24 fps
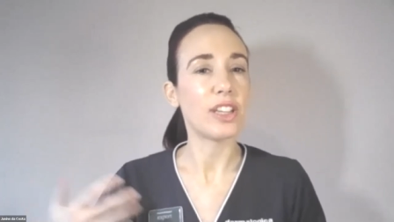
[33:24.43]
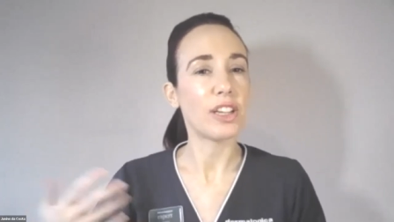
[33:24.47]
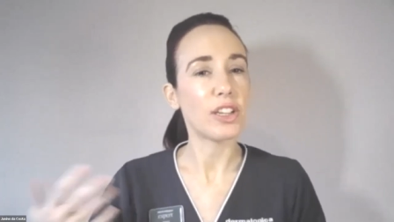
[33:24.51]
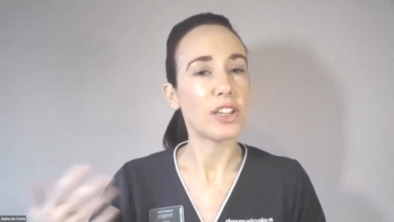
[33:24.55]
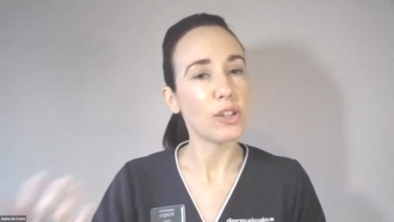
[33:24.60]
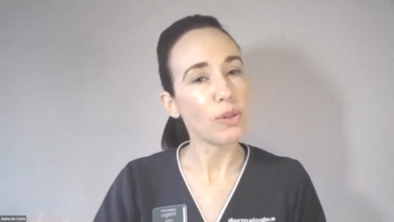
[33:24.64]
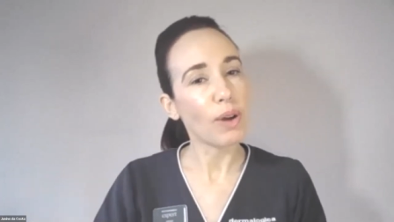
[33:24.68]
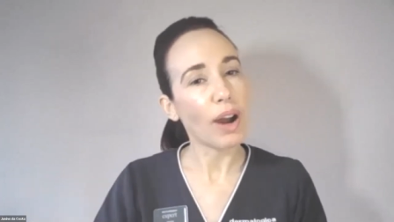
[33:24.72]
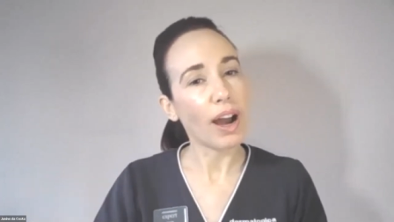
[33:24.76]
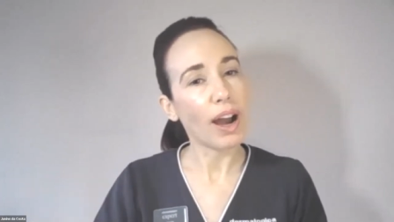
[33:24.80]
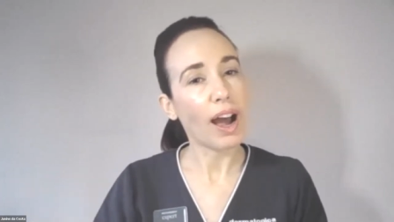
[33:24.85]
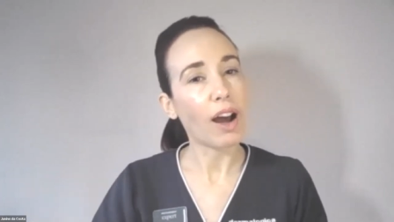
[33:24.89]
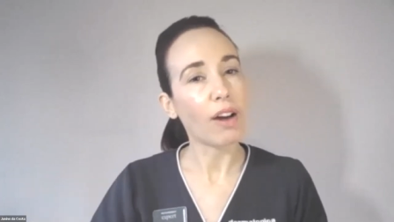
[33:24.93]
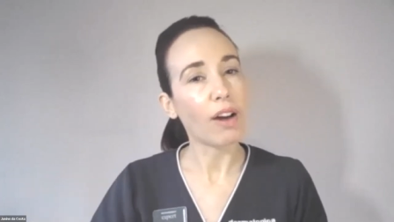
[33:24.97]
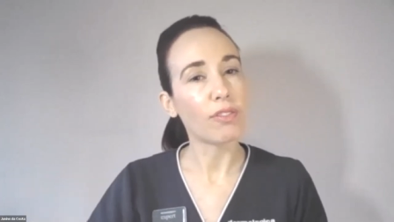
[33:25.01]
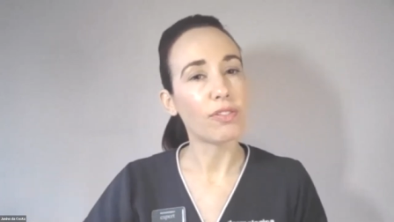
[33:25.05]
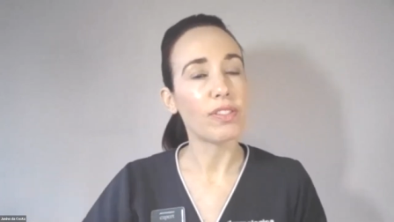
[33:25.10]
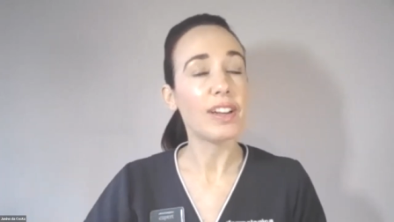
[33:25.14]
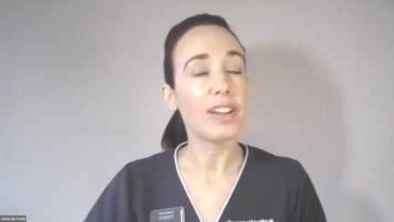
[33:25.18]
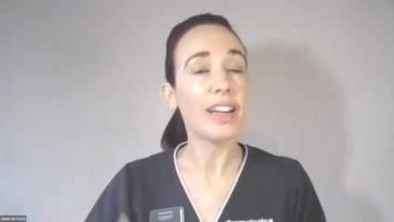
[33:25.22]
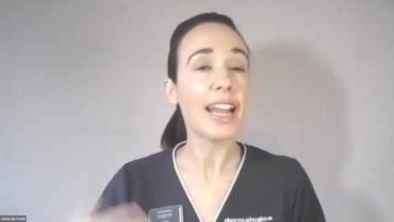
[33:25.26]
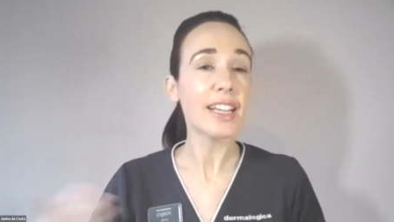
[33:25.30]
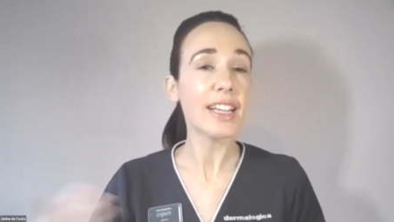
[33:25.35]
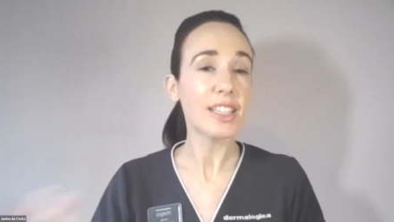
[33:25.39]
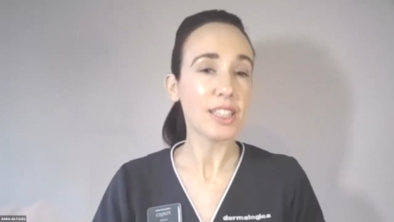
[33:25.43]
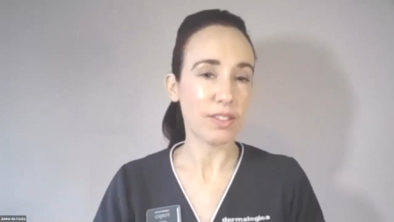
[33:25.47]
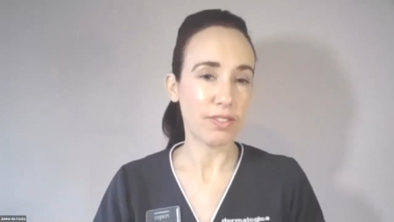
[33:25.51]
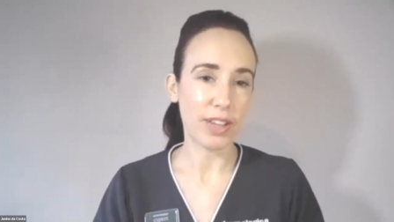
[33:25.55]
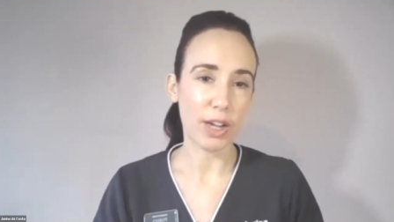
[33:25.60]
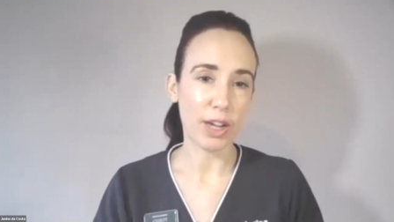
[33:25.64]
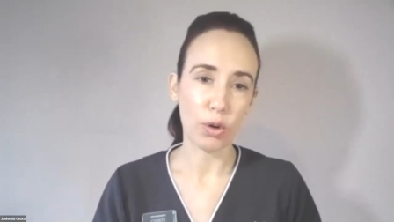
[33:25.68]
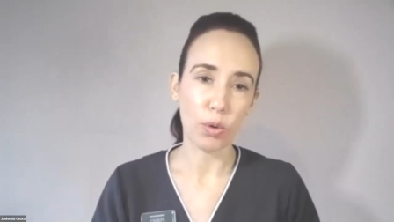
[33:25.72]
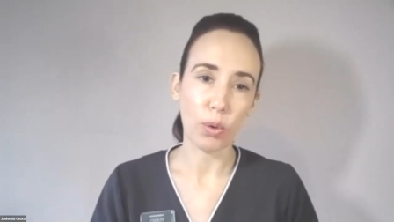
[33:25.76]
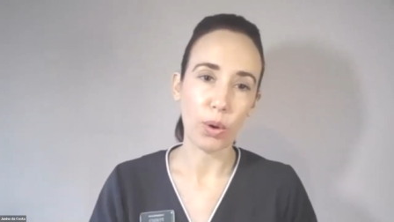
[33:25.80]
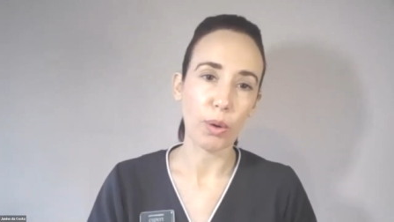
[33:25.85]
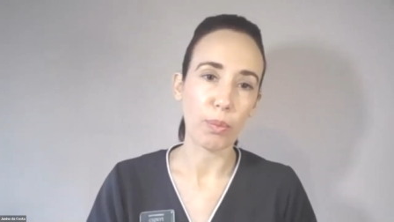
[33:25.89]
that you have less of
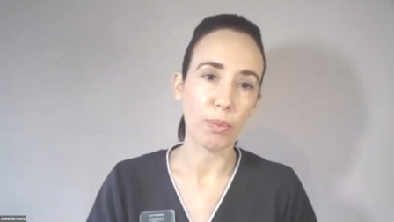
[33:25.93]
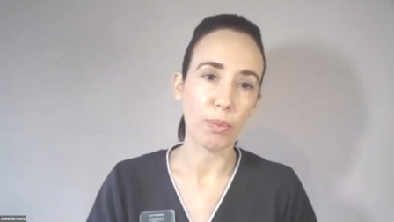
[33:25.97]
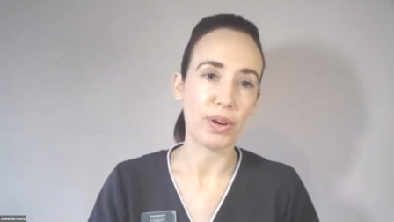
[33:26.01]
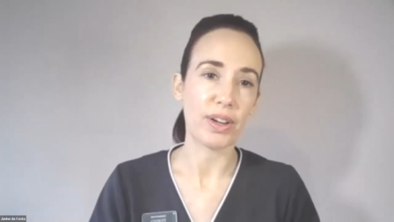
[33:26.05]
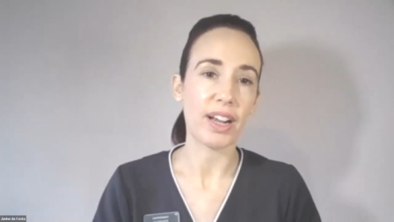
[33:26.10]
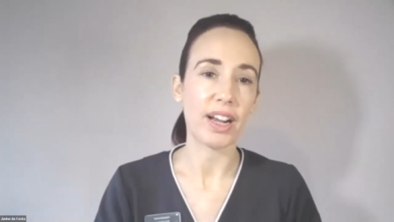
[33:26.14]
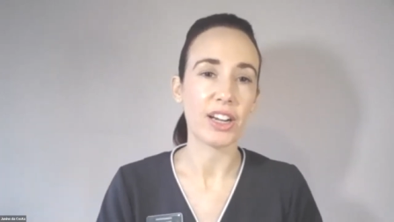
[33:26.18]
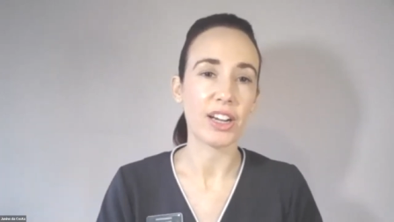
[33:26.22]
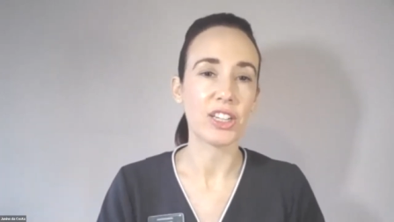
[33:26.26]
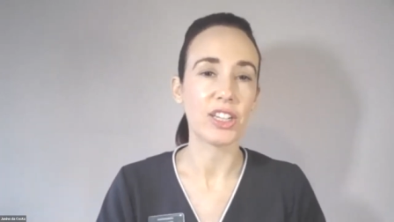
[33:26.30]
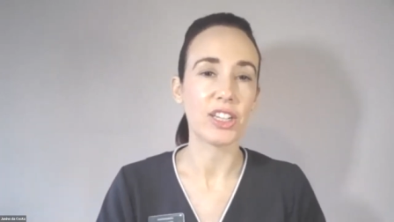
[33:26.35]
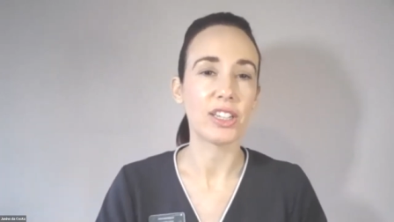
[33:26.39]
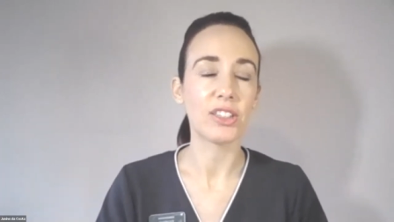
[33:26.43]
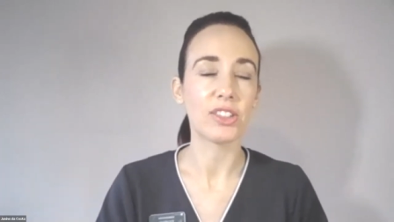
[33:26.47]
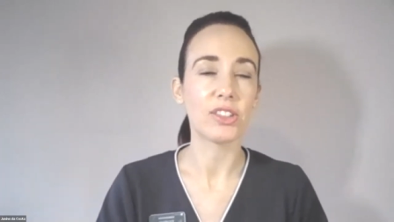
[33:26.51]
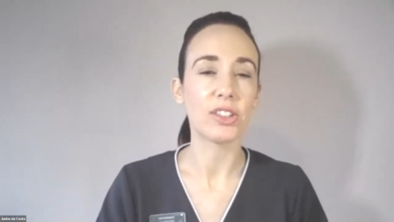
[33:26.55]
that oil production.